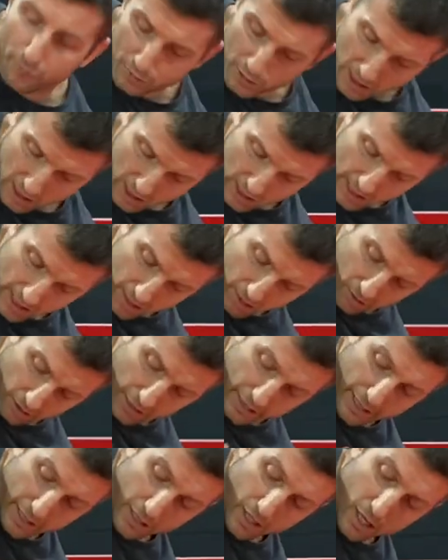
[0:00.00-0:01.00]
this single
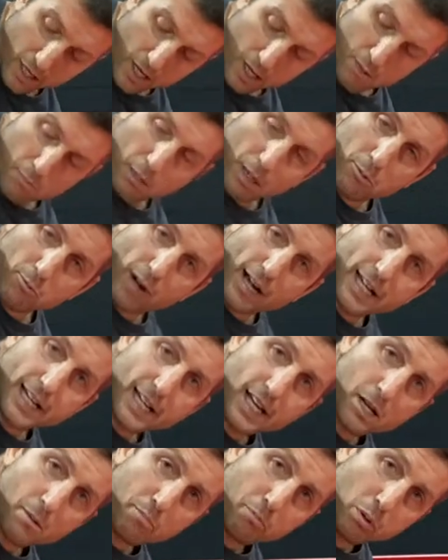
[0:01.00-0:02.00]
leg, my right
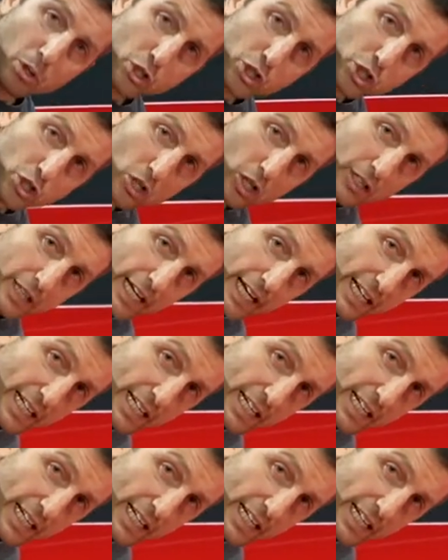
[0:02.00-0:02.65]
hand pushes on the head